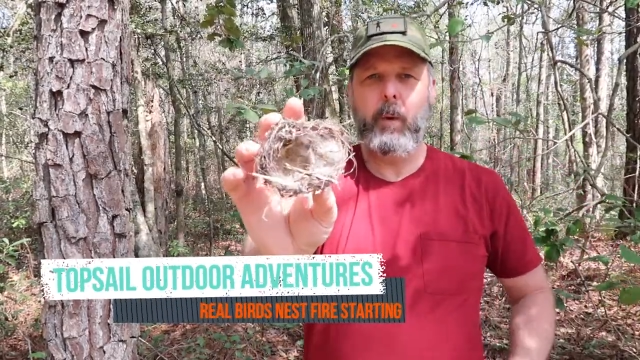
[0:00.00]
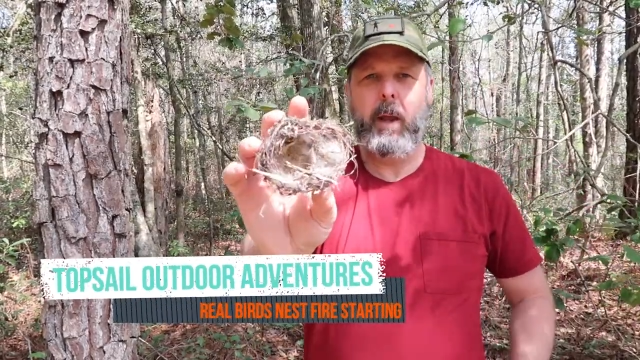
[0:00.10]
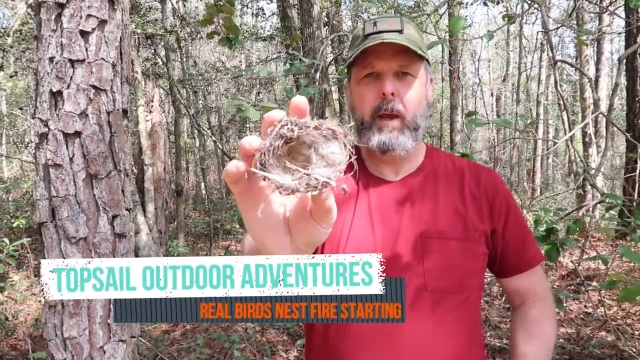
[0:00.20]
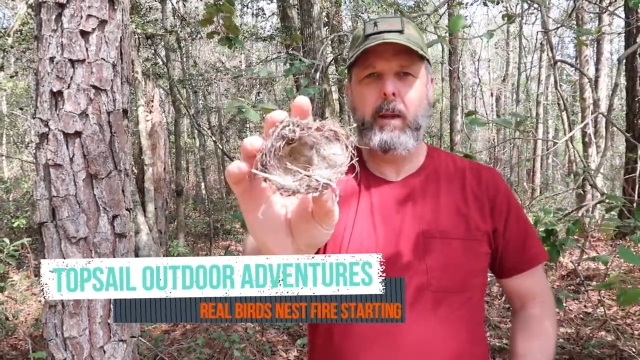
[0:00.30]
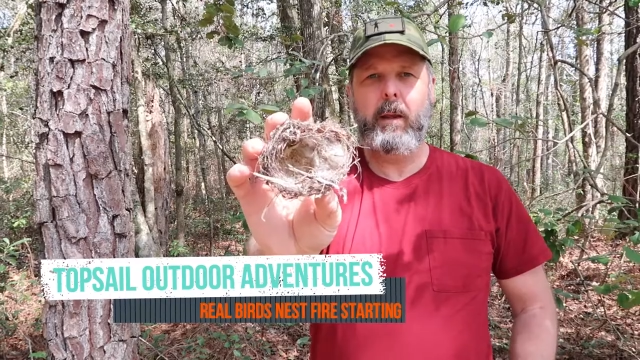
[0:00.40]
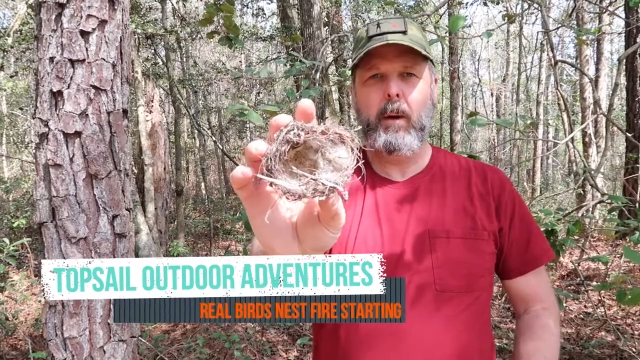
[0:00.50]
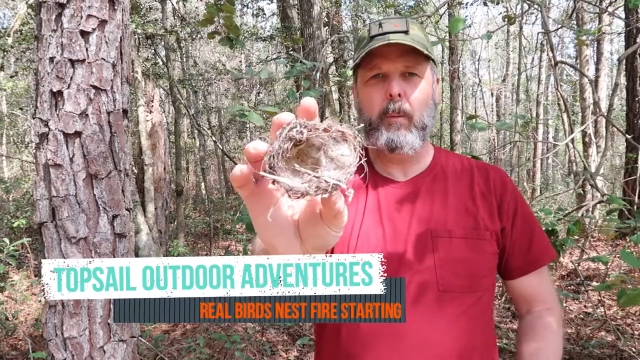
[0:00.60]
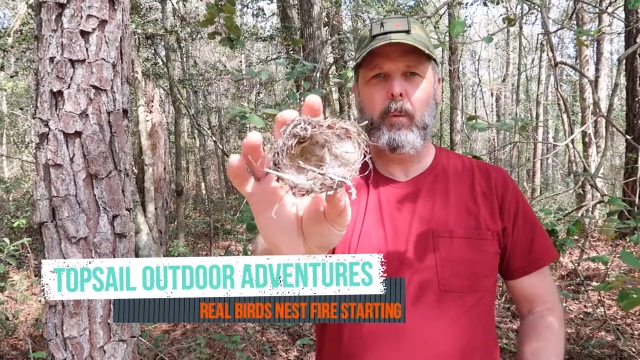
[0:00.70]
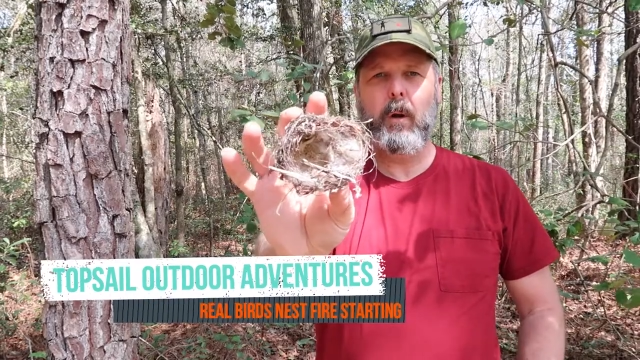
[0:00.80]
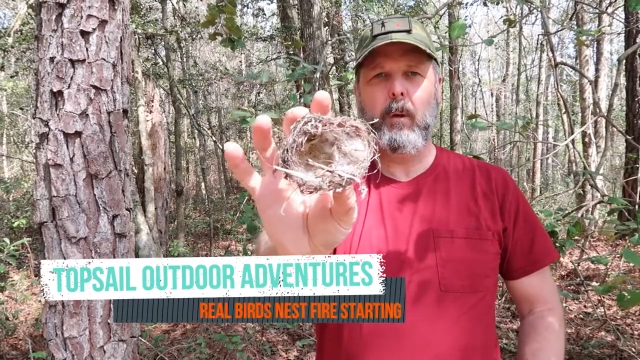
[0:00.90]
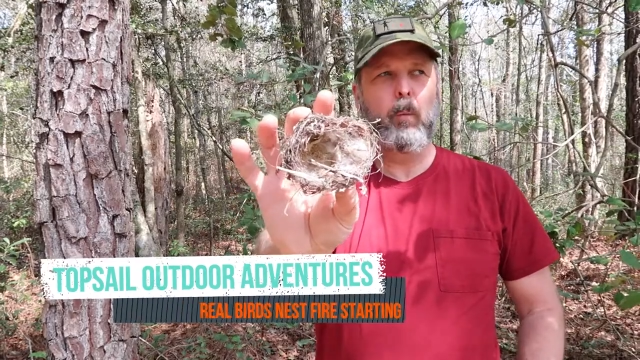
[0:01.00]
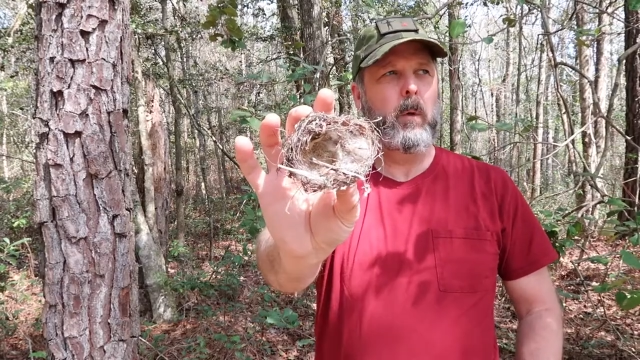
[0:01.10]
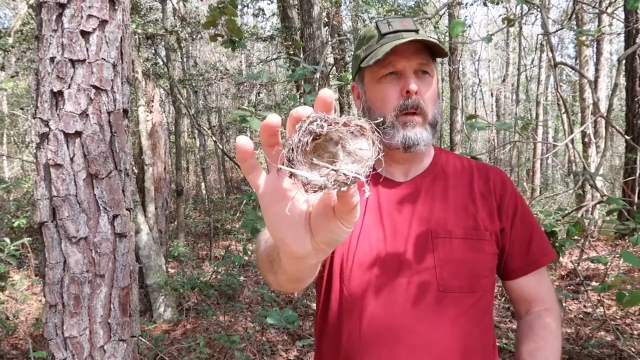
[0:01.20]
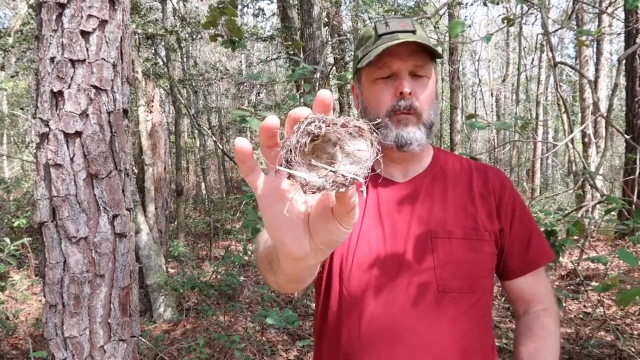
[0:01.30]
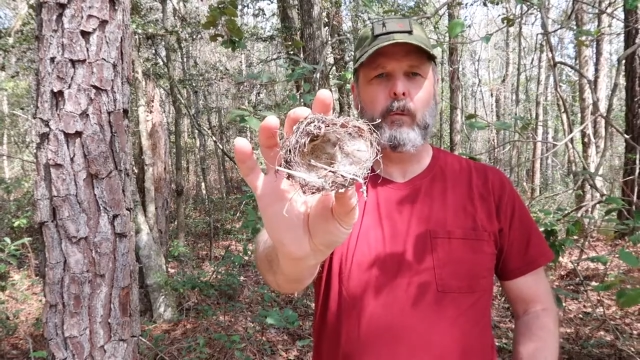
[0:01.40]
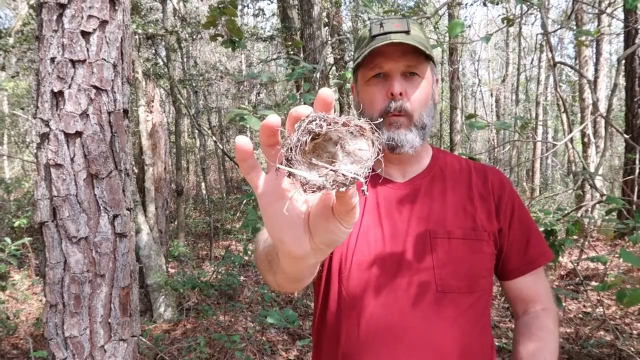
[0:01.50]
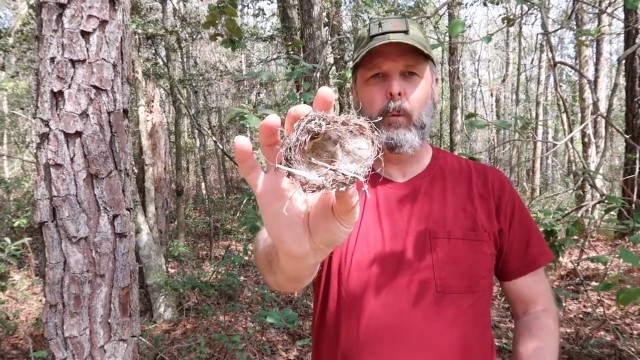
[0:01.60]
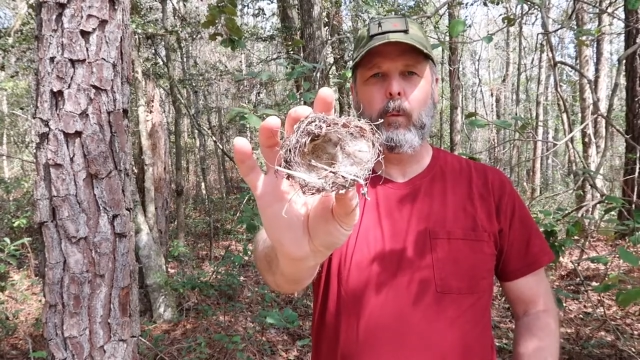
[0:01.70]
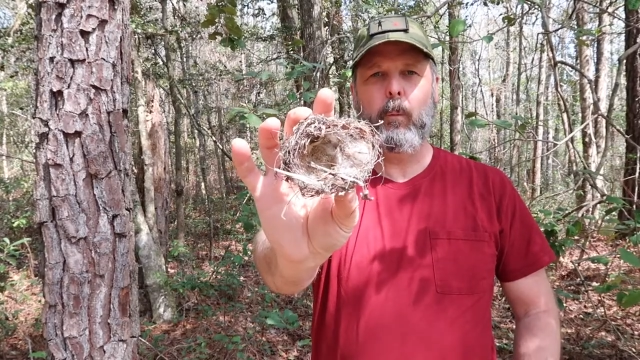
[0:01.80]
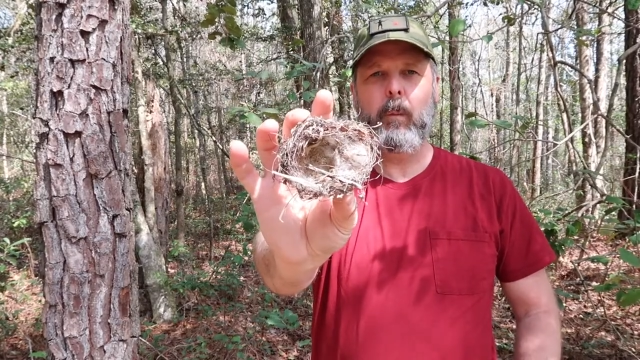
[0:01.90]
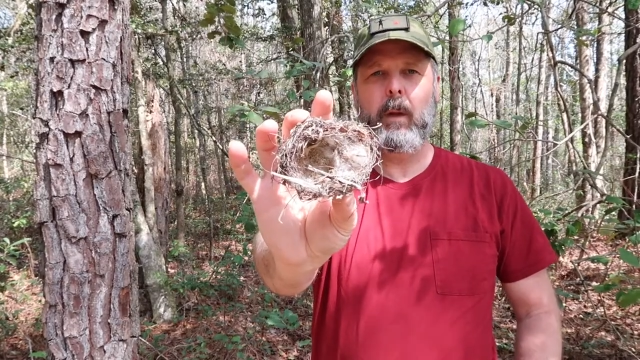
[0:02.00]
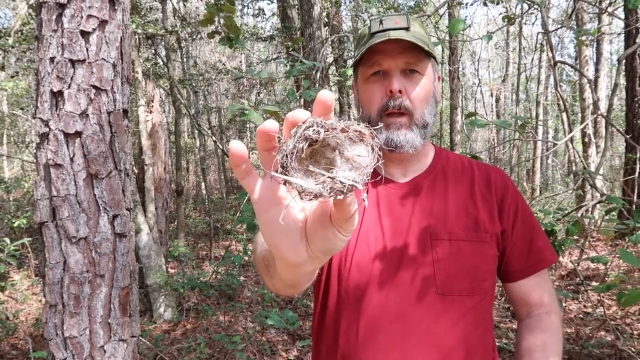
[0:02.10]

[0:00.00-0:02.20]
We had a uh, pretty good windstorm